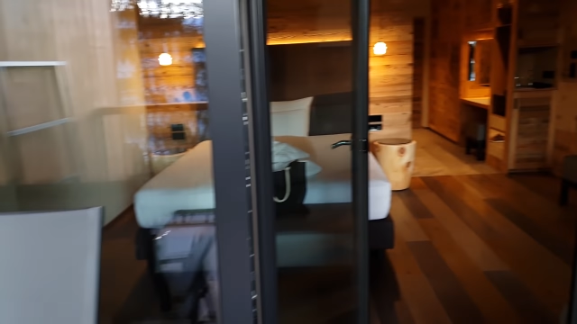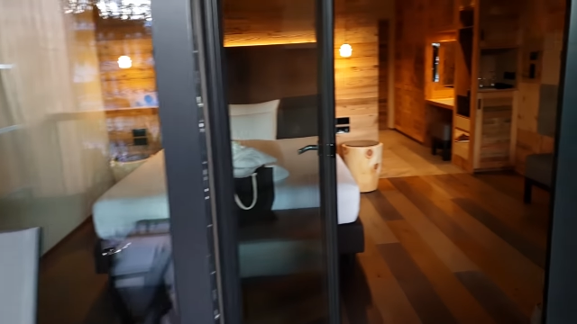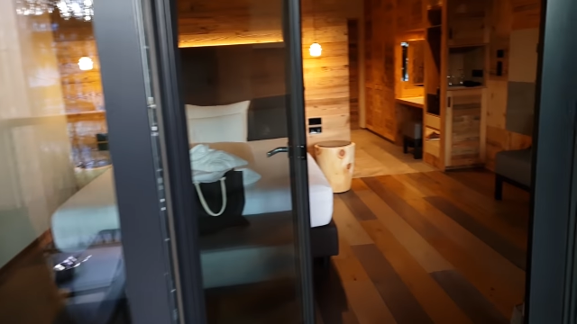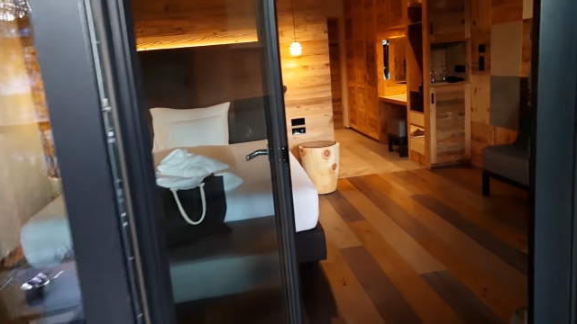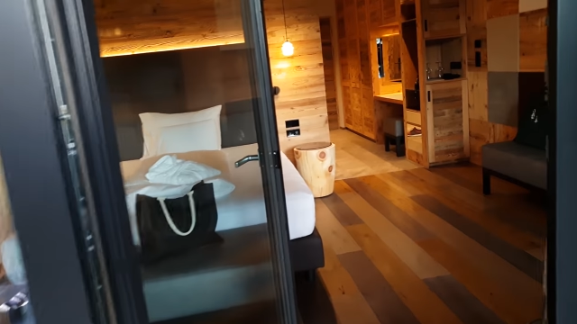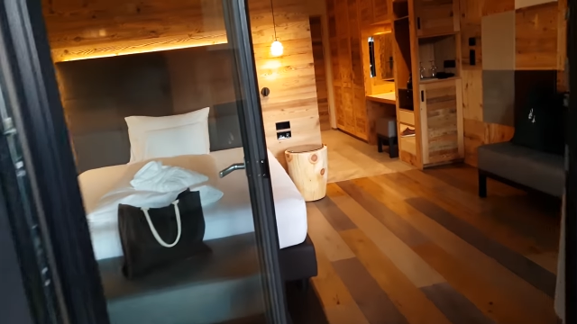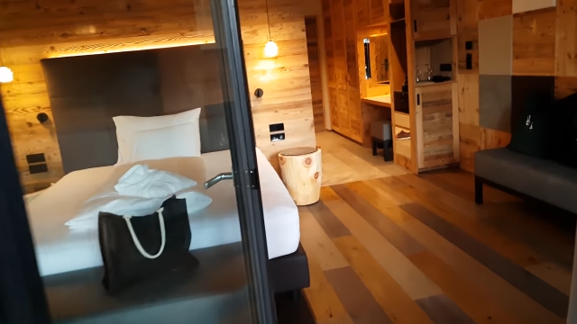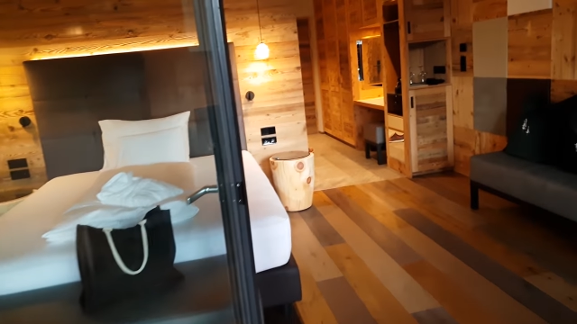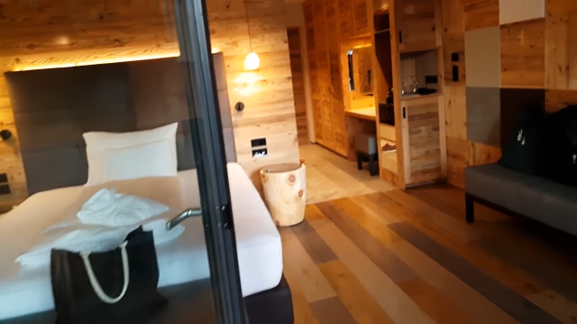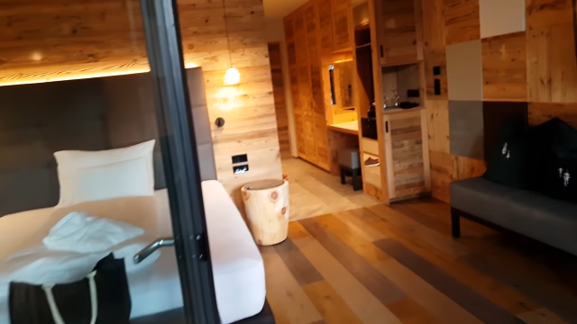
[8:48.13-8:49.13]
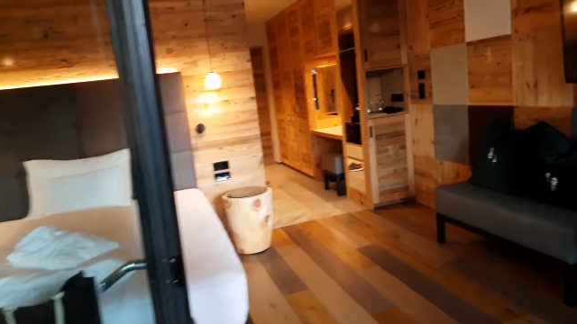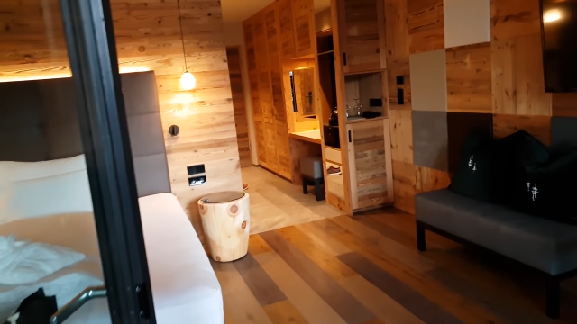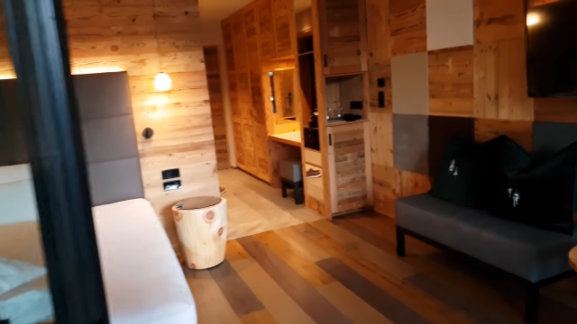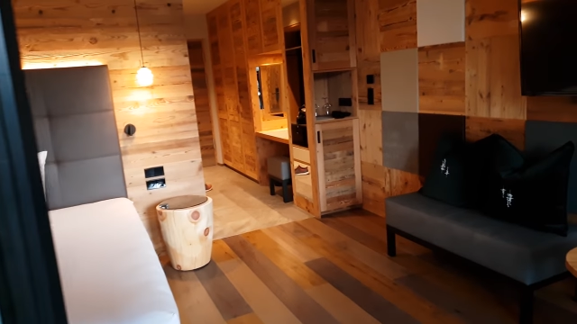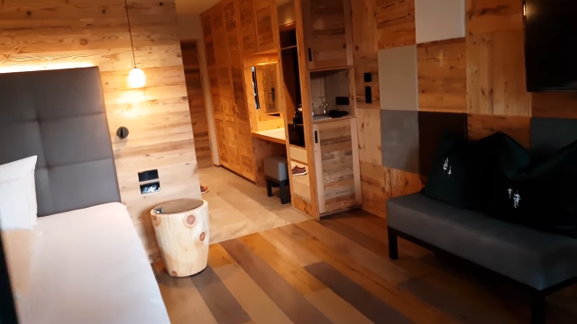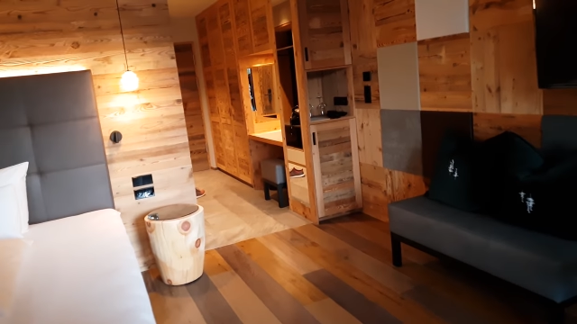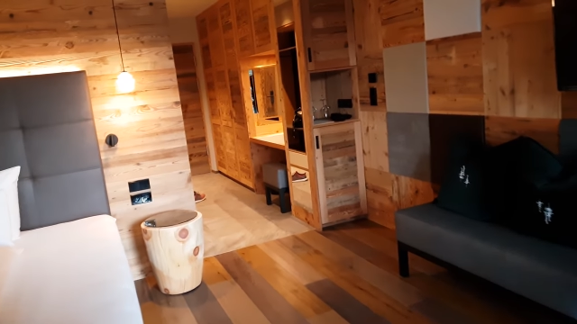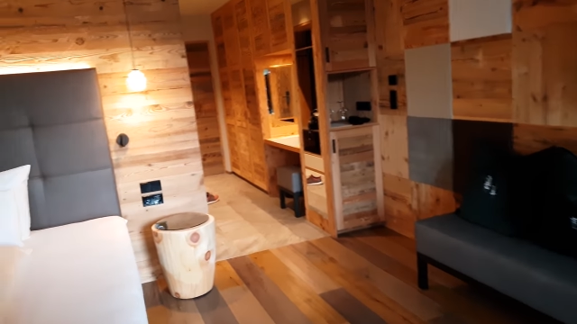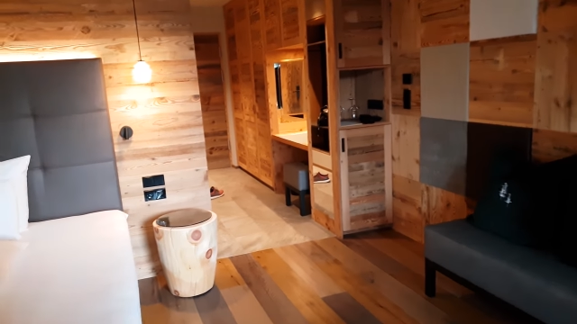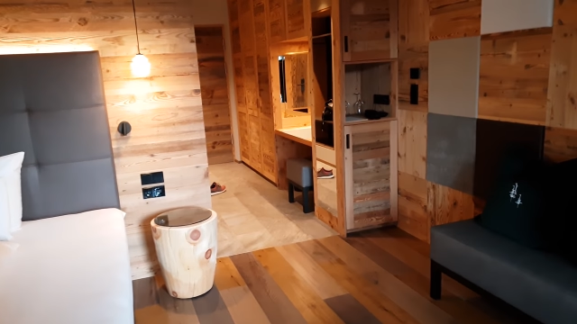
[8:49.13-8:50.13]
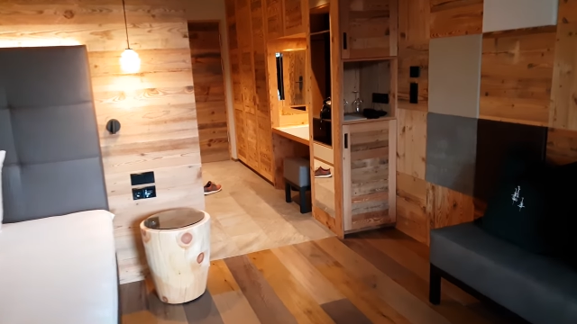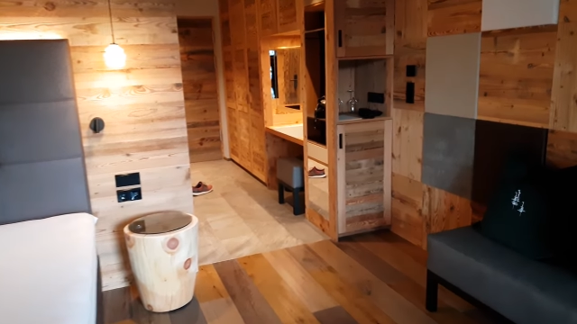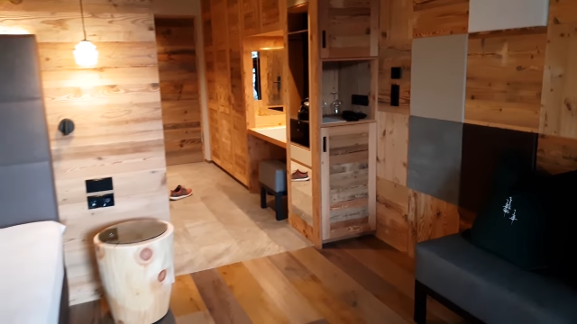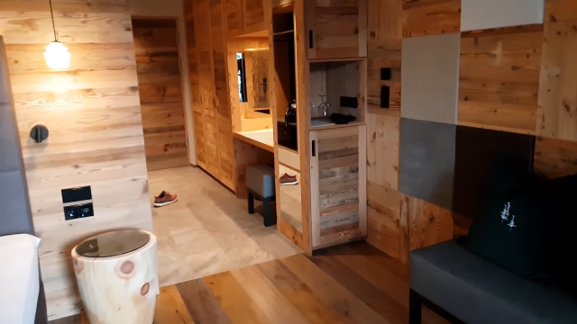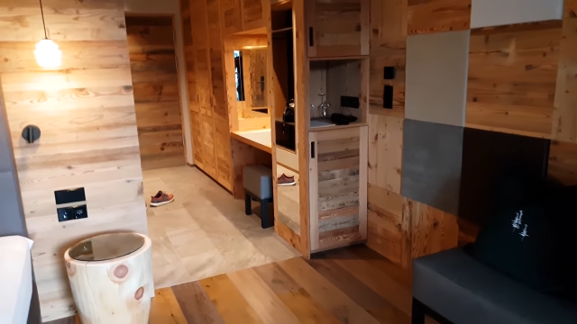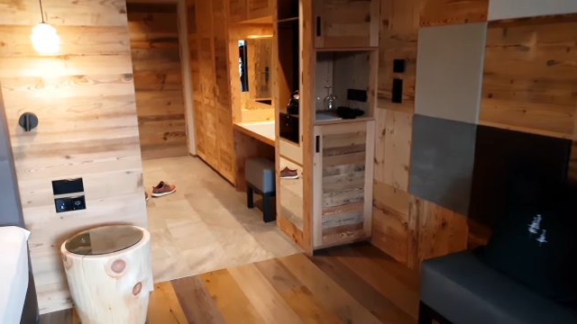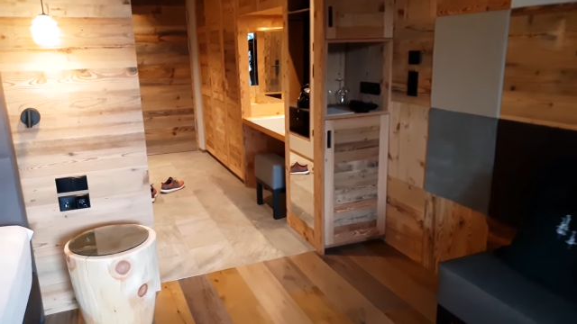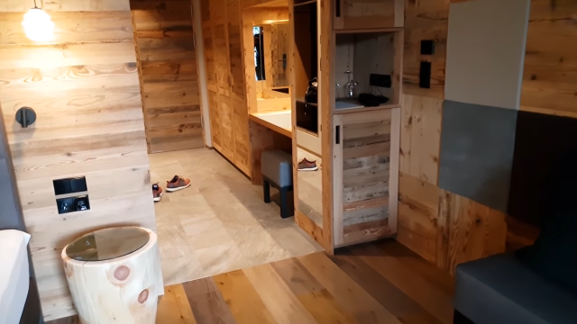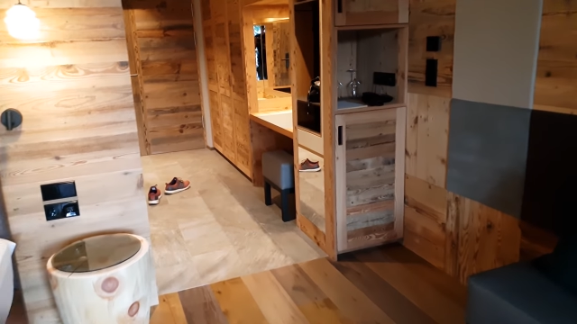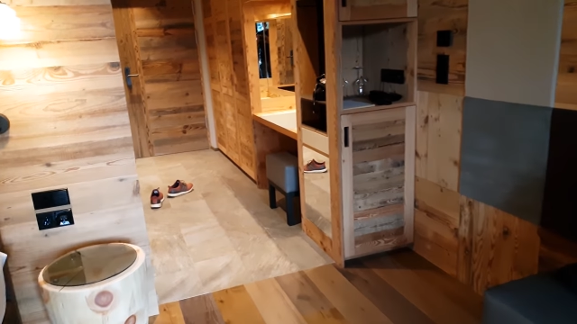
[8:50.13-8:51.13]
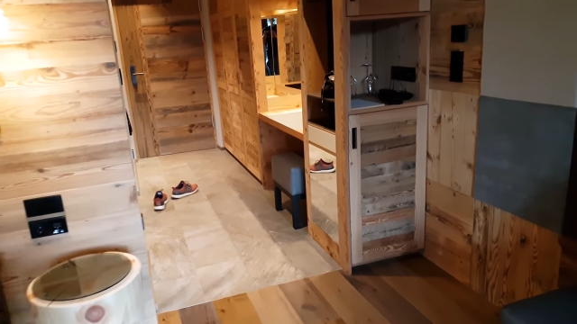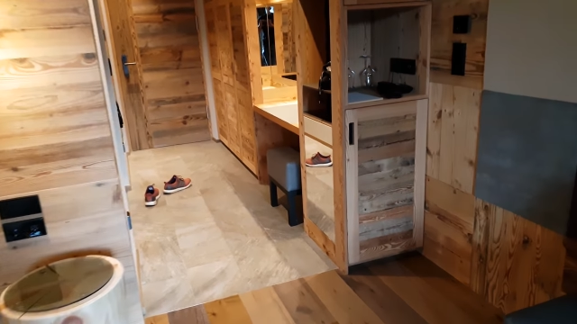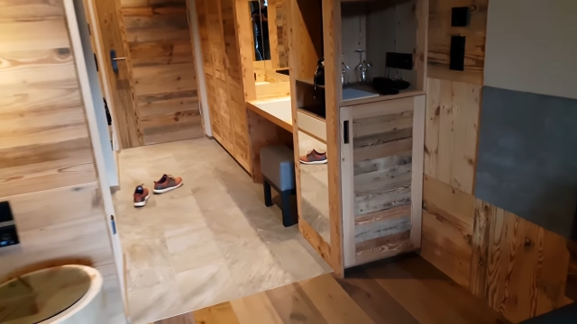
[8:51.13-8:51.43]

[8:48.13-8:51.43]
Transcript: No face is visible, so there are no lips to read.